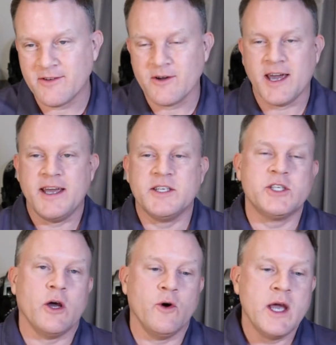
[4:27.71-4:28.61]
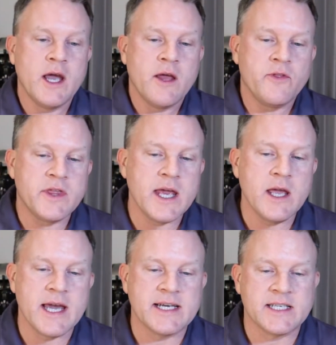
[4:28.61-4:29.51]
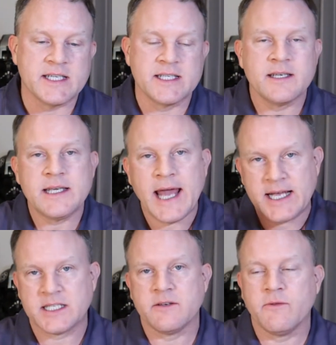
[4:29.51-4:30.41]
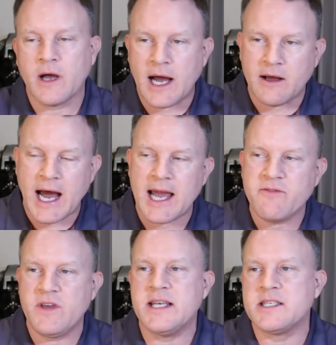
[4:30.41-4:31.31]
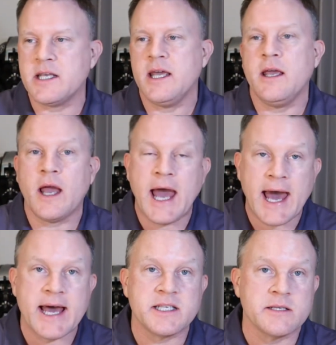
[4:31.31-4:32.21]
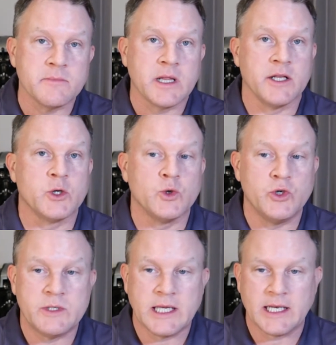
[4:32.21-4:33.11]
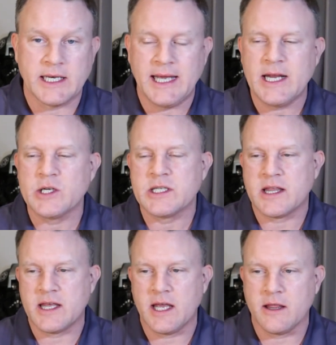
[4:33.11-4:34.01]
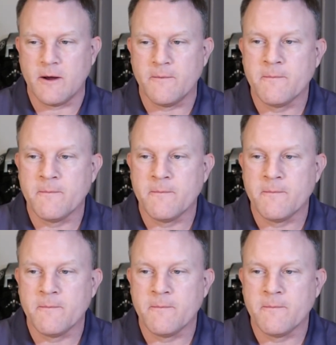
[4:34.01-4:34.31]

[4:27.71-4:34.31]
Okay, so the thing is yes, IVC has some clinical utility. Here's the thing, though.